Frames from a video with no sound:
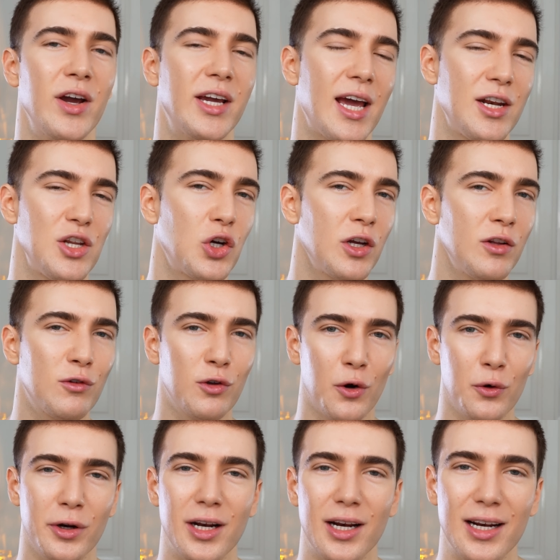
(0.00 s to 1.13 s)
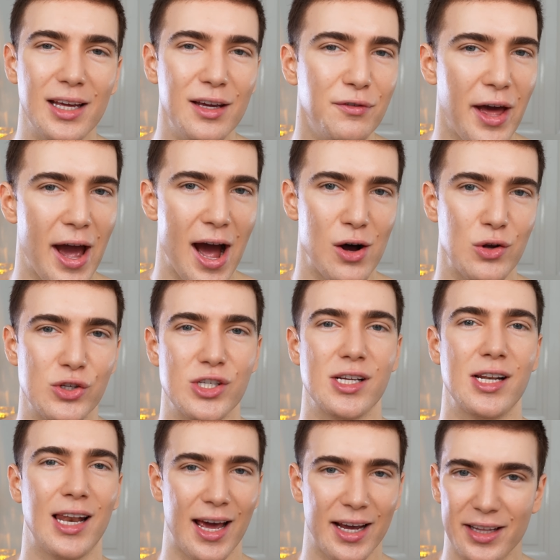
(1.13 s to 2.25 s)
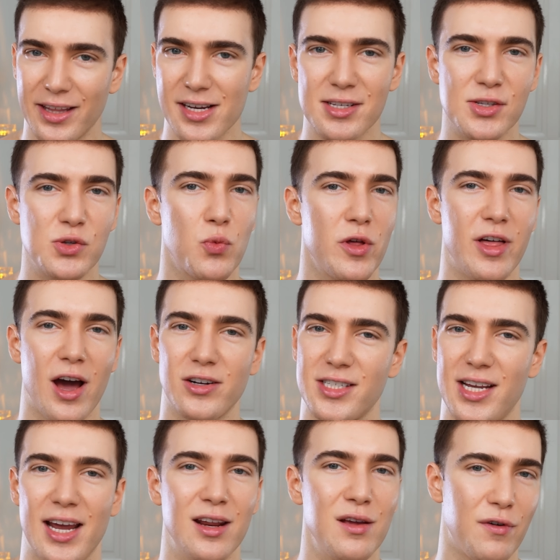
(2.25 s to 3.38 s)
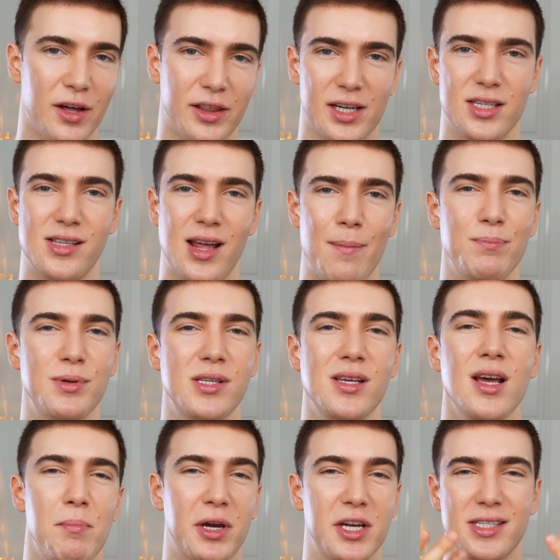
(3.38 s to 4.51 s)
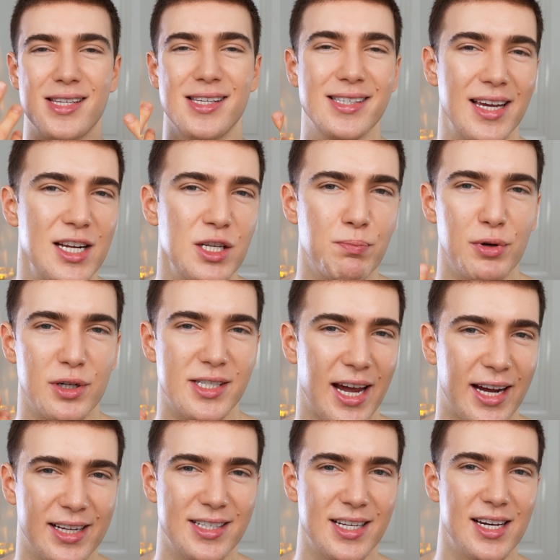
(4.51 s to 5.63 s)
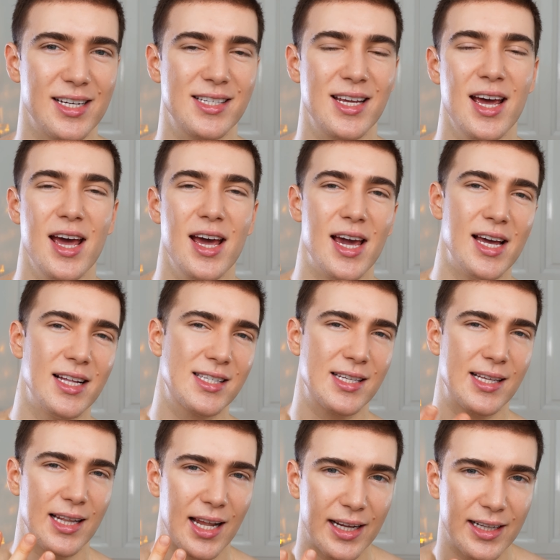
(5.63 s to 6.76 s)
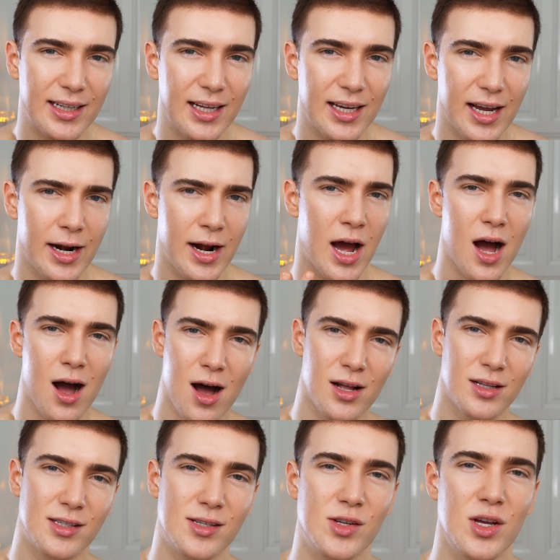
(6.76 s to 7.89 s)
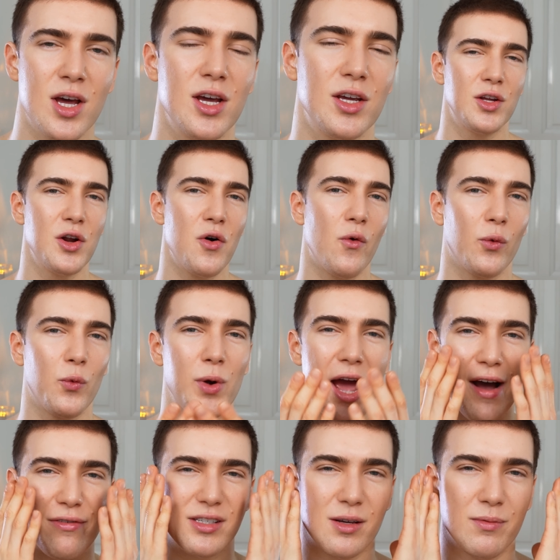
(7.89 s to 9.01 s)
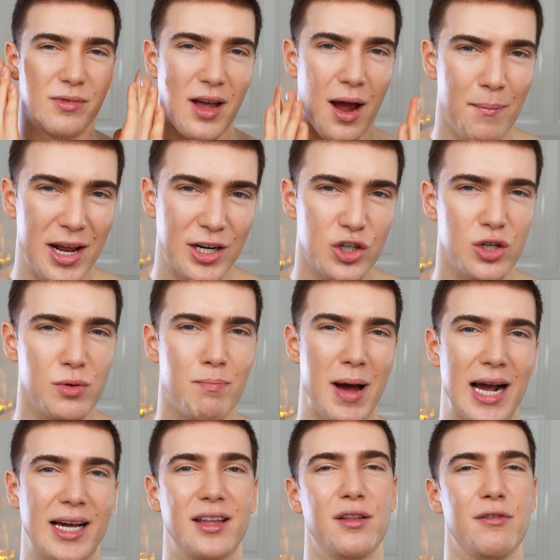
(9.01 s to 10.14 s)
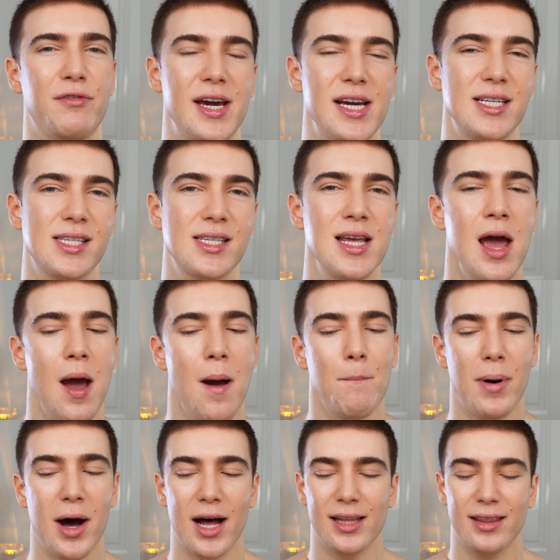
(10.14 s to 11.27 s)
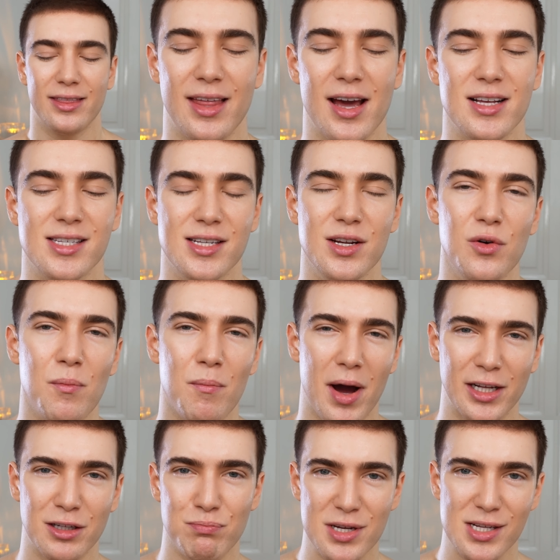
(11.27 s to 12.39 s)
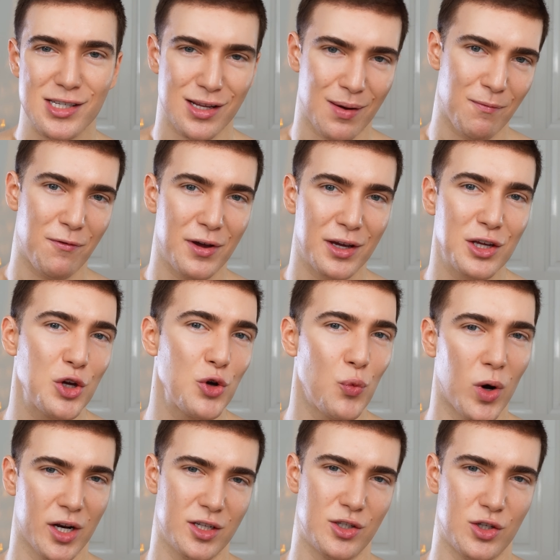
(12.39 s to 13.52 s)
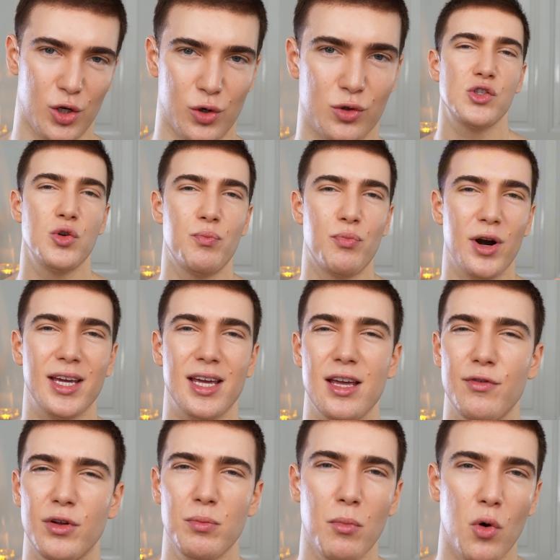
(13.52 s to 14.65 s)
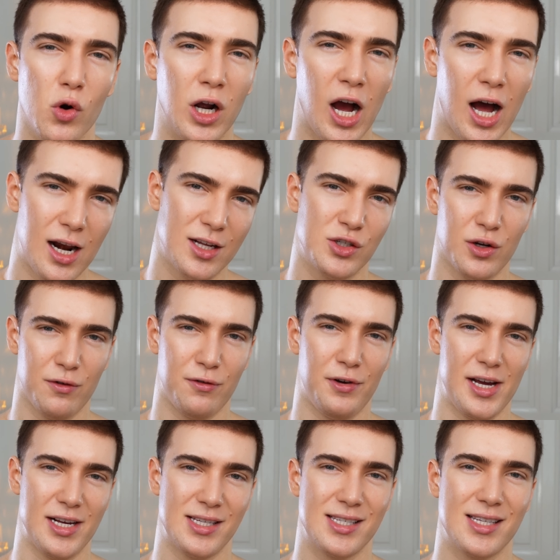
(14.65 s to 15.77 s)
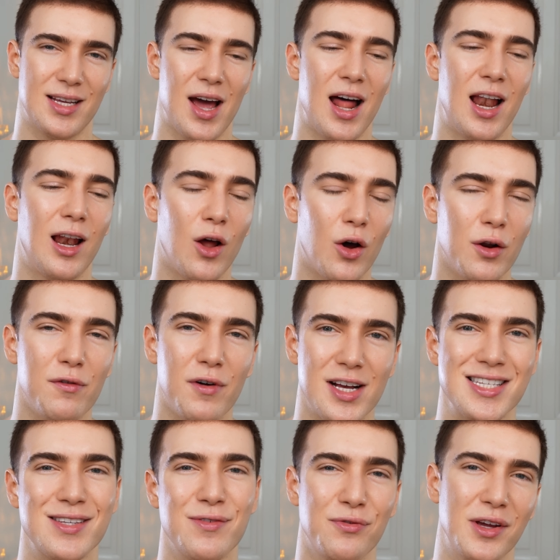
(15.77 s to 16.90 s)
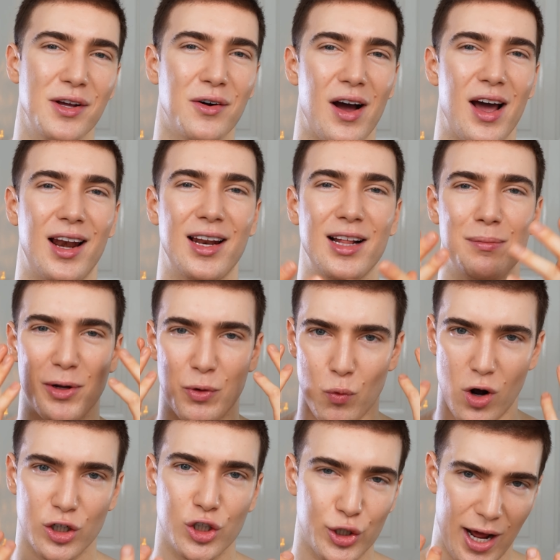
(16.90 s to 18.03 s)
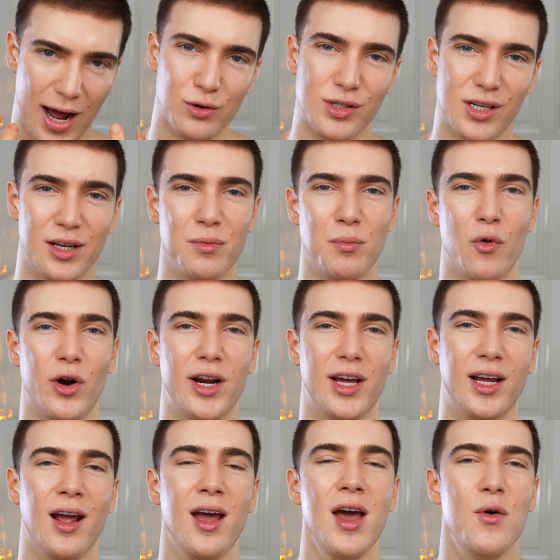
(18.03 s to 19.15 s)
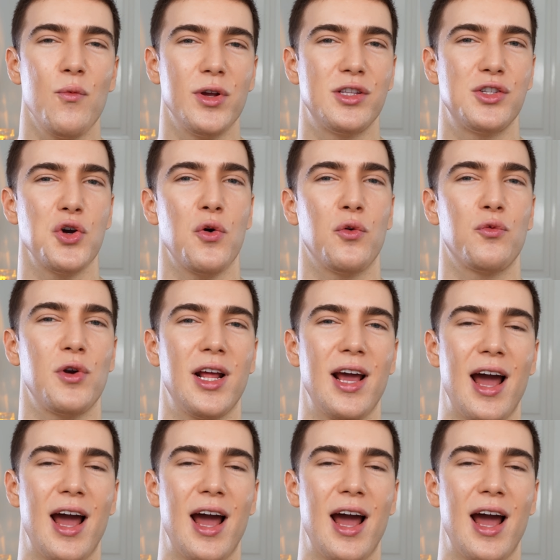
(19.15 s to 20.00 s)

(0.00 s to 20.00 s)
again, you can totally leave the house like this without any further steps, because the skin is protected, it's slightly enhanced, you know, we have some dimension back in the face. But there still might be something you want to do to bring even more color to the face. A lot of us feel a little bit washed out in the morning. We don't really